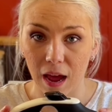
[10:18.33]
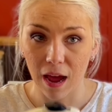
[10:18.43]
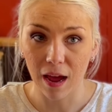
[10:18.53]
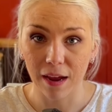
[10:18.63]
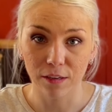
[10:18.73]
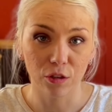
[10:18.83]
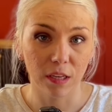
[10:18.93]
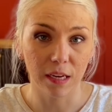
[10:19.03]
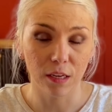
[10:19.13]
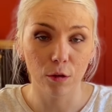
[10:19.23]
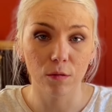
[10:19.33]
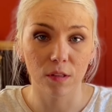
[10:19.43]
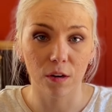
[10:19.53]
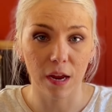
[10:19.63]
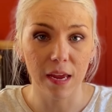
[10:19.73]
I actually use
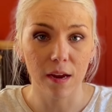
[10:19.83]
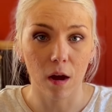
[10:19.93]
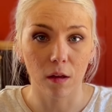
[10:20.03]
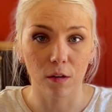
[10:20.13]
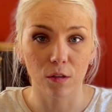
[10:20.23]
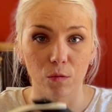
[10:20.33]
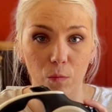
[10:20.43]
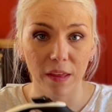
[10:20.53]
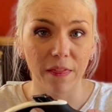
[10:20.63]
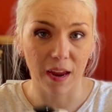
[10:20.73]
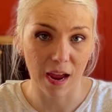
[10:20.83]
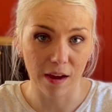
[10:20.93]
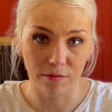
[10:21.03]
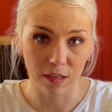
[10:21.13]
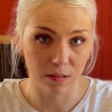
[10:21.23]
their e-collars when they
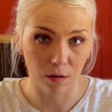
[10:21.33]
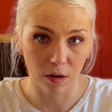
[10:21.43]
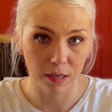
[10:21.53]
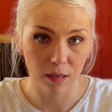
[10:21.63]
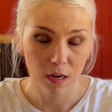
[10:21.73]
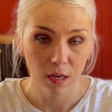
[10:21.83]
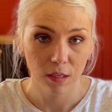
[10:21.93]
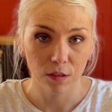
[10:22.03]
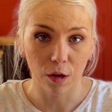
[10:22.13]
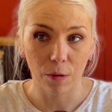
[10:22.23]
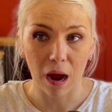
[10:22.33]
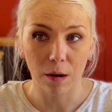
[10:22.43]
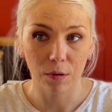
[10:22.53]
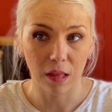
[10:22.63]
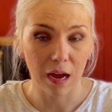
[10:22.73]
have this on. So I
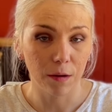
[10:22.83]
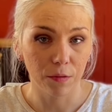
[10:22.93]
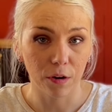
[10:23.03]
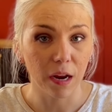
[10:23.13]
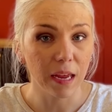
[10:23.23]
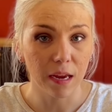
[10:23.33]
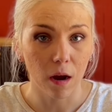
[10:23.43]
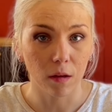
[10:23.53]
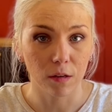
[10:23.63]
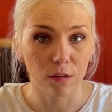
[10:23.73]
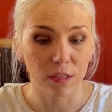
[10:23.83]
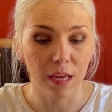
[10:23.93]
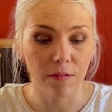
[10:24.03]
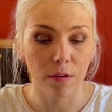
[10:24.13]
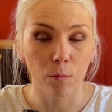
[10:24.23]
rely on their e-collars
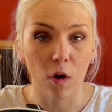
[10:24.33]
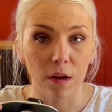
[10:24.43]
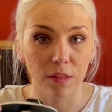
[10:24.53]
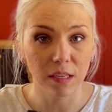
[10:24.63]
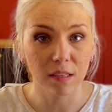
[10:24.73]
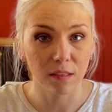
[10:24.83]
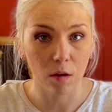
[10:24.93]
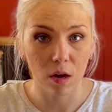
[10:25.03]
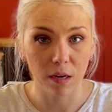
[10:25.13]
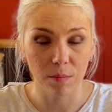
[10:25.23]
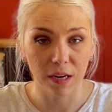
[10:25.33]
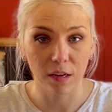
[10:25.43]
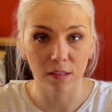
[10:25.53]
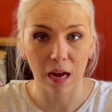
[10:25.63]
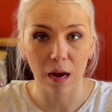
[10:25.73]
even while this is on,
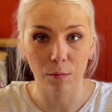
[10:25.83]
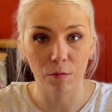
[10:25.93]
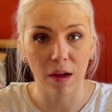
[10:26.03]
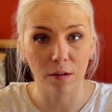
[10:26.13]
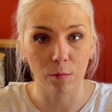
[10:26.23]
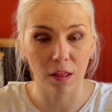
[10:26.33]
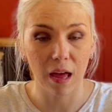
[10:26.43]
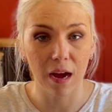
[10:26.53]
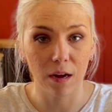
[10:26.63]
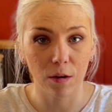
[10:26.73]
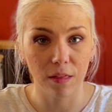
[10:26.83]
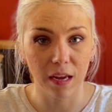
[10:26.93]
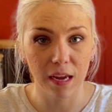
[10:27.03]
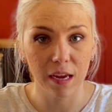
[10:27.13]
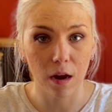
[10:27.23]
because I would rather rely on the
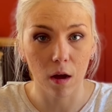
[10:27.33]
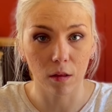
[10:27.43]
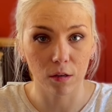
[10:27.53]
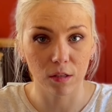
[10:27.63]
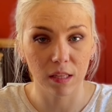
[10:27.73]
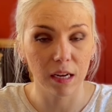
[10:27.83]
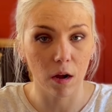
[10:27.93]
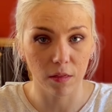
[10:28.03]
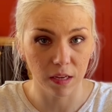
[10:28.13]
e-collars than on